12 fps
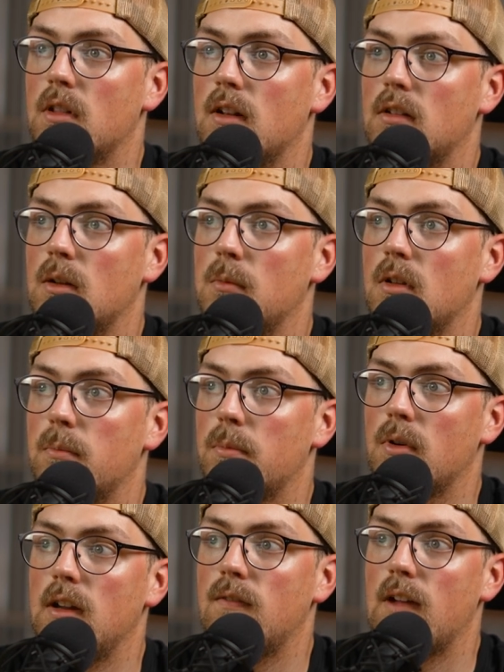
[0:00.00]
than some of the
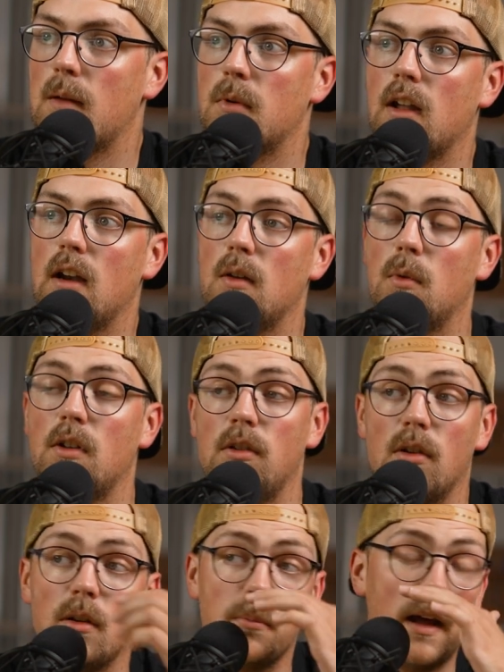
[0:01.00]
prefabricated ones
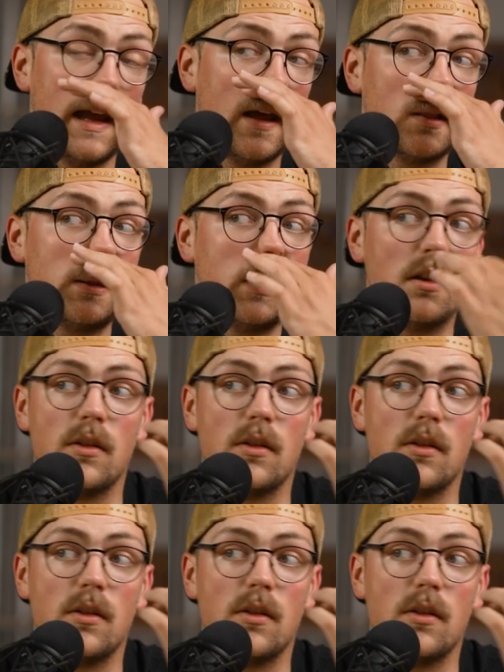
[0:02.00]
you can buy out there.